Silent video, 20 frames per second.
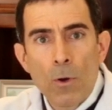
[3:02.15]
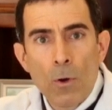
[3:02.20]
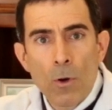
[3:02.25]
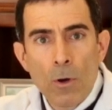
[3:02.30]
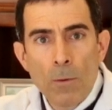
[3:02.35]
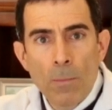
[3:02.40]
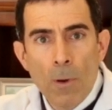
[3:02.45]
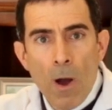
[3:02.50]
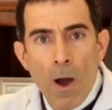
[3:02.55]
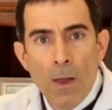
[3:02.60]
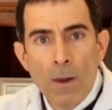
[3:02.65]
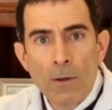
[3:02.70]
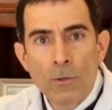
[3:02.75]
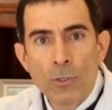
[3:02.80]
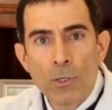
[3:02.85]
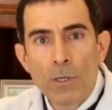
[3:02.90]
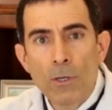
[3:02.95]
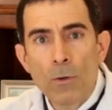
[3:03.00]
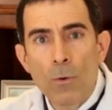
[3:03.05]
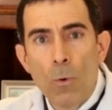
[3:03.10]

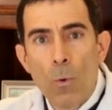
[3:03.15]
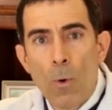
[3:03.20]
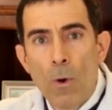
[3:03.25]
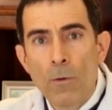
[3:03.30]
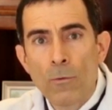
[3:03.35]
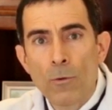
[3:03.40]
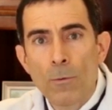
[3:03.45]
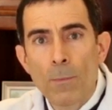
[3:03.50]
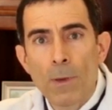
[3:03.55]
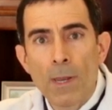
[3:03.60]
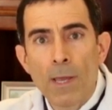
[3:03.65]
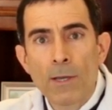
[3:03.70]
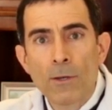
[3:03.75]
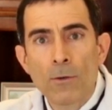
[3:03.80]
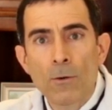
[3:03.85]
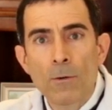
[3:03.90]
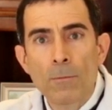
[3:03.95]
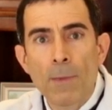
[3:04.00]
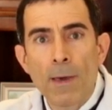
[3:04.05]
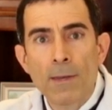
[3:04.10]
herbology,
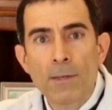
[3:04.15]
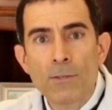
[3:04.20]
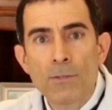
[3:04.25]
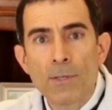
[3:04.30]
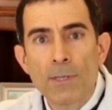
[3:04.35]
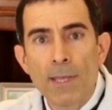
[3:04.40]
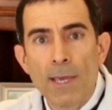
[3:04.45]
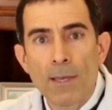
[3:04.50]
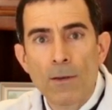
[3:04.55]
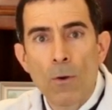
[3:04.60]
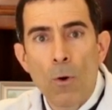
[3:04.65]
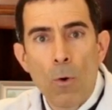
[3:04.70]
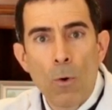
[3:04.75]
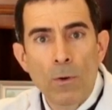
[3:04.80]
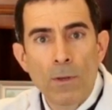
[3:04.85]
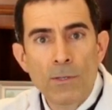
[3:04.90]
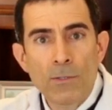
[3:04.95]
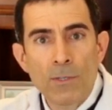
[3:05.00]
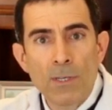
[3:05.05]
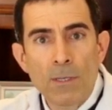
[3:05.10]
orthomolecular medicine, and
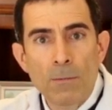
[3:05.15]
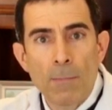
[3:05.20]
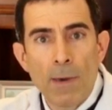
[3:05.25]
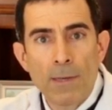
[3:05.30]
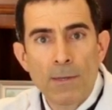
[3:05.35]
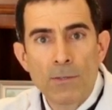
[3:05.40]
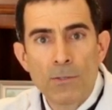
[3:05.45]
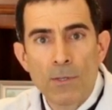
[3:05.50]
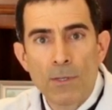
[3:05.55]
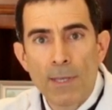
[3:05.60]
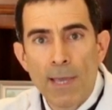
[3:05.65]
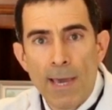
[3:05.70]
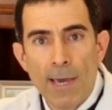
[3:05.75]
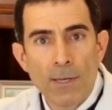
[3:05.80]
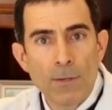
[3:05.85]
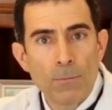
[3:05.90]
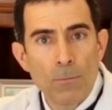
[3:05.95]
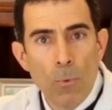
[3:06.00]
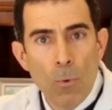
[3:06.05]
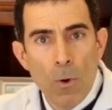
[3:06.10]
holistic medicine,
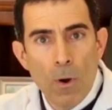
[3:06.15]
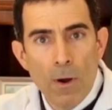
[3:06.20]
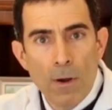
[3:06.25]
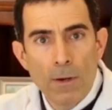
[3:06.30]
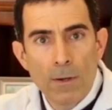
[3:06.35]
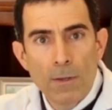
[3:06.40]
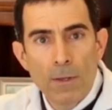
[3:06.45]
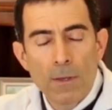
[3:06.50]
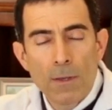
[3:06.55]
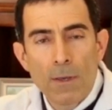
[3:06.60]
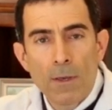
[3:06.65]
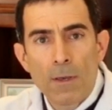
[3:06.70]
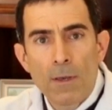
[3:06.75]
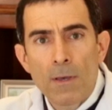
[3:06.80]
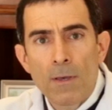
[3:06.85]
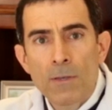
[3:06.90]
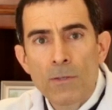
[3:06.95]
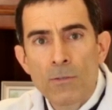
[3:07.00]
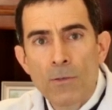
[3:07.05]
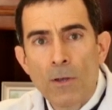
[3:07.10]
and more.
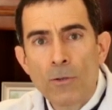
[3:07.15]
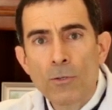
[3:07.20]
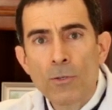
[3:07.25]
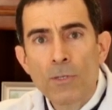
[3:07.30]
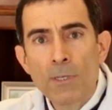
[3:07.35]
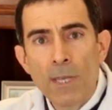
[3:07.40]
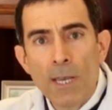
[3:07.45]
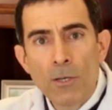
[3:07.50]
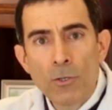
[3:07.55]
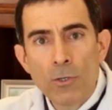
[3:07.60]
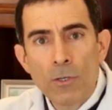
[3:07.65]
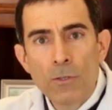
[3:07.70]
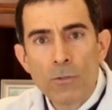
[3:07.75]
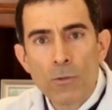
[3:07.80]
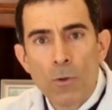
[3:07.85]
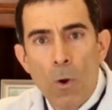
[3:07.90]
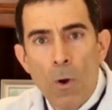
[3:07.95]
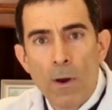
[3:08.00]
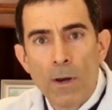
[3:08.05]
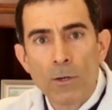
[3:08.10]
Such
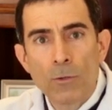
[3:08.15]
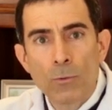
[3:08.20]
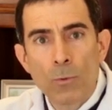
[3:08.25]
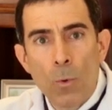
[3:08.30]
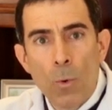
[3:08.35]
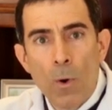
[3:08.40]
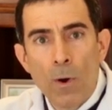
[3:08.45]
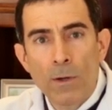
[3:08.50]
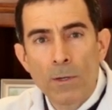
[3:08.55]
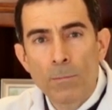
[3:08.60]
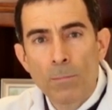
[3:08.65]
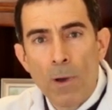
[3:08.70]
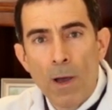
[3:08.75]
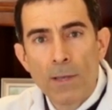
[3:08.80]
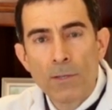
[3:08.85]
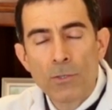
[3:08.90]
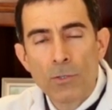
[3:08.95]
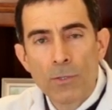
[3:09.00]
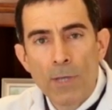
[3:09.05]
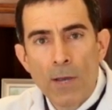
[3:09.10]
teachings are ignored
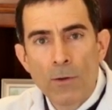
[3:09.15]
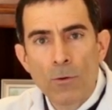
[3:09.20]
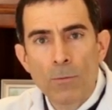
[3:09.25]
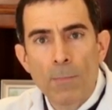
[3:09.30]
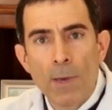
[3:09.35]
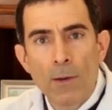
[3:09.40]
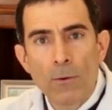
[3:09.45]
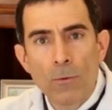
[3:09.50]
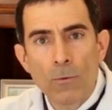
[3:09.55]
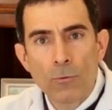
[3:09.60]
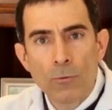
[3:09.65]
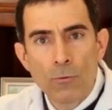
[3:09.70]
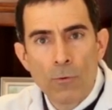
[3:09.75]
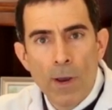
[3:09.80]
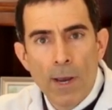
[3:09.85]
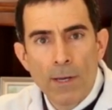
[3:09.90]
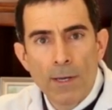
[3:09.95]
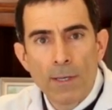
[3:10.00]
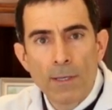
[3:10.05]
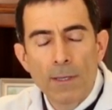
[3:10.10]
by standard medical
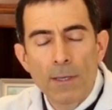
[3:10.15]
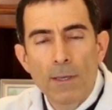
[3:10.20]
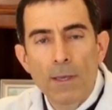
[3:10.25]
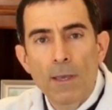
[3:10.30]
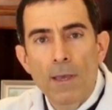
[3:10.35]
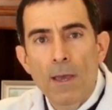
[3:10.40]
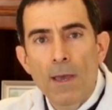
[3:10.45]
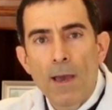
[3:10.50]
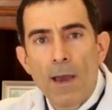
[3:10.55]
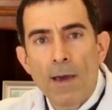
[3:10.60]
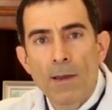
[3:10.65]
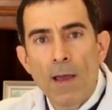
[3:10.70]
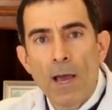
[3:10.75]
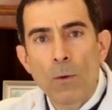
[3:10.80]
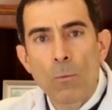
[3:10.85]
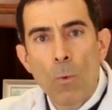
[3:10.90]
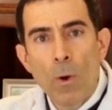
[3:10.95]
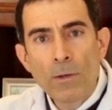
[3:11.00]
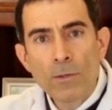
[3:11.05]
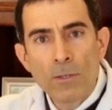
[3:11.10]
training, and
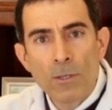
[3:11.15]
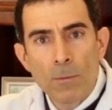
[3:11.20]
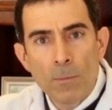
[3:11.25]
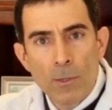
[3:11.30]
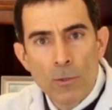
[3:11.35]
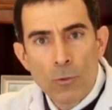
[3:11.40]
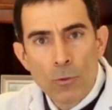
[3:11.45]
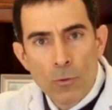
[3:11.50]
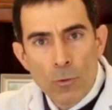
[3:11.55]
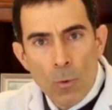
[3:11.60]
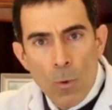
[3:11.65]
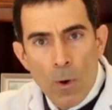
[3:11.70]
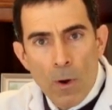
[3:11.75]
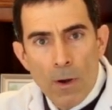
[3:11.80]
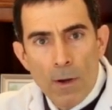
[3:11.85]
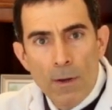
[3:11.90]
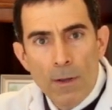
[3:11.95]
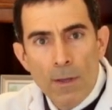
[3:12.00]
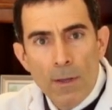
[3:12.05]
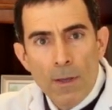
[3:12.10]
I wanted to be
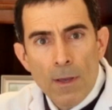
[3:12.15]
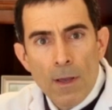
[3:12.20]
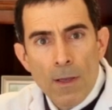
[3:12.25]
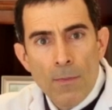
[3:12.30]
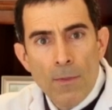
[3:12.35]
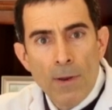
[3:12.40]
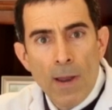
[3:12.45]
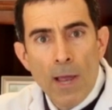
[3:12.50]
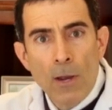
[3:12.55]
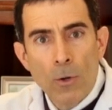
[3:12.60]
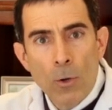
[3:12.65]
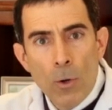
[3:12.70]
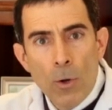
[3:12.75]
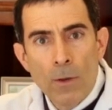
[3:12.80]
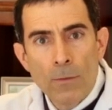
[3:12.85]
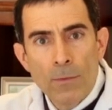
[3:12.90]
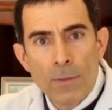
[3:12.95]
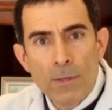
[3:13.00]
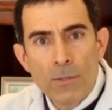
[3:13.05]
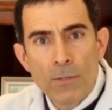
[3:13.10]
sure that I
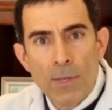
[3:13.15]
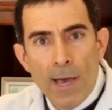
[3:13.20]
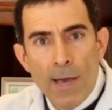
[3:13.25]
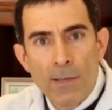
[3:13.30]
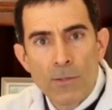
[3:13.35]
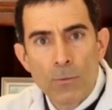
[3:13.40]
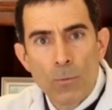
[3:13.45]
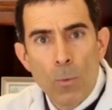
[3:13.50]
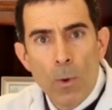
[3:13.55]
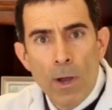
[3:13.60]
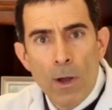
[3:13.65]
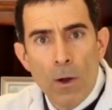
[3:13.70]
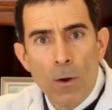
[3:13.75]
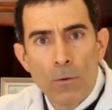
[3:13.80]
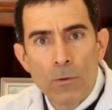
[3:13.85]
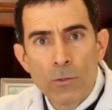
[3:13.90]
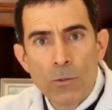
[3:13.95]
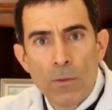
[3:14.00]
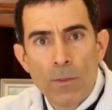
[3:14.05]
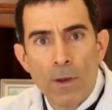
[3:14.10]
learned this as
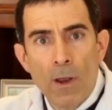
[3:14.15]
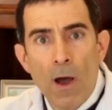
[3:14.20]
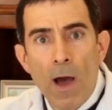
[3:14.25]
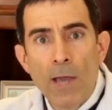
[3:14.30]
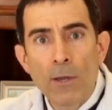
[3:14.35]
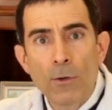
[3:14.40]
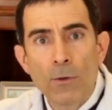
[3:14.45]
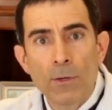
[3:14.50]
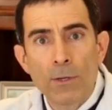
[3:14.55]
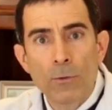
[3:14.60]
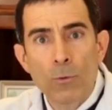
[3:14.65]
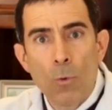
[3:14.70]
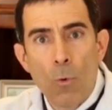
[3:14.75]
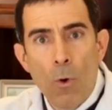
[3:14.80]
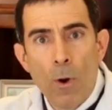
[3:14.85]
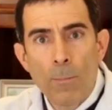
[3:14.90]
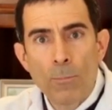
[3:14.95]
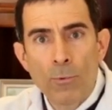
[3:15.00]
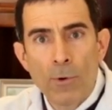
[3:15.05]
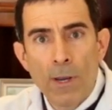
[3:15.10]
well so that I could
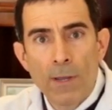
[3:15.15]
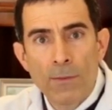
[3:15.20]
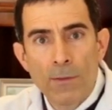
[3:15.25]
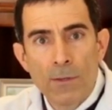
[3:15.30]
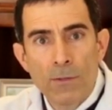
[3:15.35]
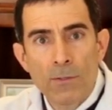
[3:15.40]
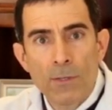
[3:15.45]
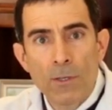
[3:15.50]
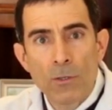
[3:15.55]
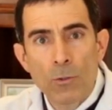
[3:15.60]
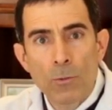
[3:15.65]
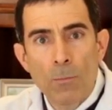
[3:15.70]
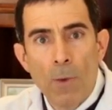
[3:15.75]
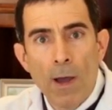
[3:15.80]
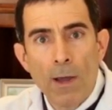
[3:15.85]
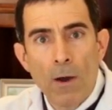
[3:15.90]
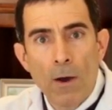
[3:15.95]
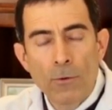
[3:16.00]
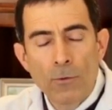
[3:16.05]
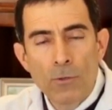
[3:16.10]
incorporate this into
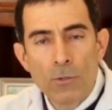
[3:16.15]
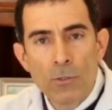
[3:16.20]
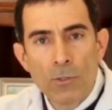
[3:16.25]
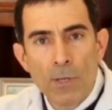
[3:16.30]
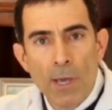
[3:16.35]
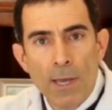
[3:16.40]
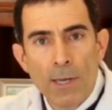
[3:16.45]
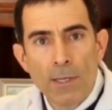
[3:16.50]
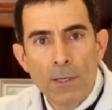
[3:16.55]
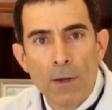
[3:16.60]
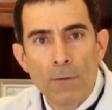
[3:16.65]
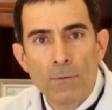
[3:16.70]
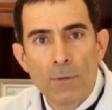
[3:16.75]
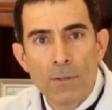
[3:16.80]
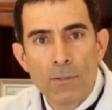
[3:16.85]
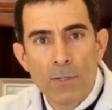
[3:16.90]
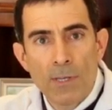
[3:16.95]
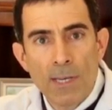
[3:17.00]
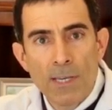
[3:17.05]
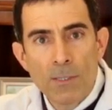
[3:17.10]
my understanding of
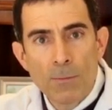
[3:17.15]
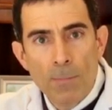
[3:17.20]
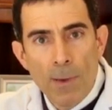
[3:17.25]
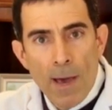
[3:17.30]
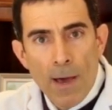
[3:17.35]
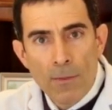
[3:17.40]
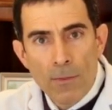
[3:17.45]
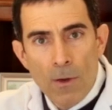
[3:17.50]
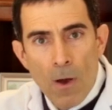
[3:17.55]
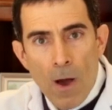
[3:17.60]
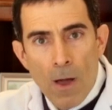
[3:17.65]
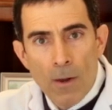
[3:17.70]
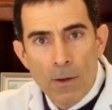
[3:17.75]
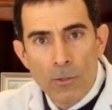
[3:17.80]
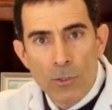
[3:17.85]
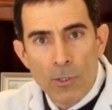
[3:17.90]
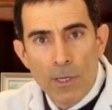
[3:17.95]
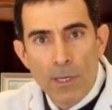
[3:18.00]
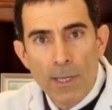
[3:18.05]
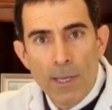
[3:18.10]
disease
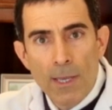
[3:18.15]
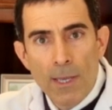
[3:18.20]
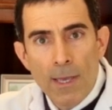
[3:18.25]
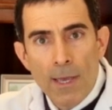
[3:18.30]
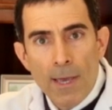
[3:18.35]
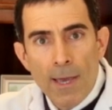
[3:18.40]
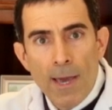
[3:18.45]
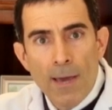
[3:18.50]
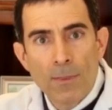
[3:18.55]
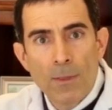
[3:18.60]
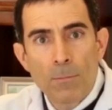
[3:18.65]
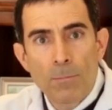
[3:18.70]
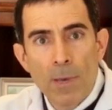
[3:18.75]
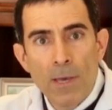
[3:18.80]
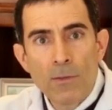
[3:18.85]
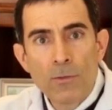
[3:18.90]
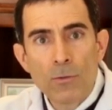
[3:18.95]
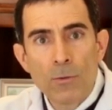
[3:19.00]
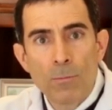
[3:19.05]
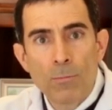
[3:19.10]
pathology and the
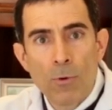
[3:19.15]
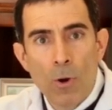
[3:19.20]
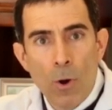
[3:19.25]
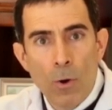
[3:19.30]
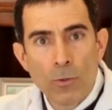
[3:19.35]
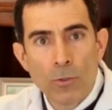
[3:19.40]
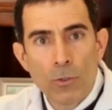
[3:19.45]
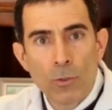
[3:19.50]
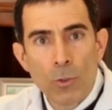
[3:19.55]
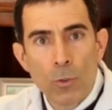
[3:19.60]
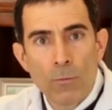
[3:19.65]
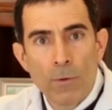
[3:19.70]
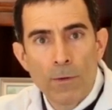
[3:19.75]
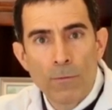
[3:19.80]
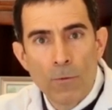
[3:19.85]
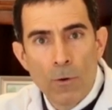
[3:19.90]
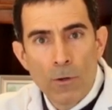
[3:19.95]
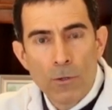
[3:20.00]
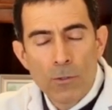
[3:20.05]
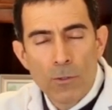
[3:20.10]
best approach to
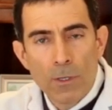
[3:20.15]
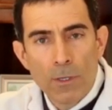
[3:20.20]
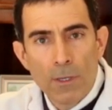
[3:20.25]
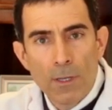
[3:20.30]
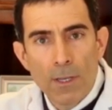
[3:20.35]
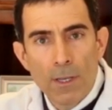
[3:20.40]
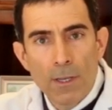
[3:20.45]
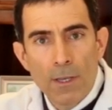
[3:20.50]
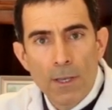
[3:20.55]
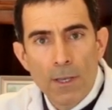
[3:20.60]
reverse it.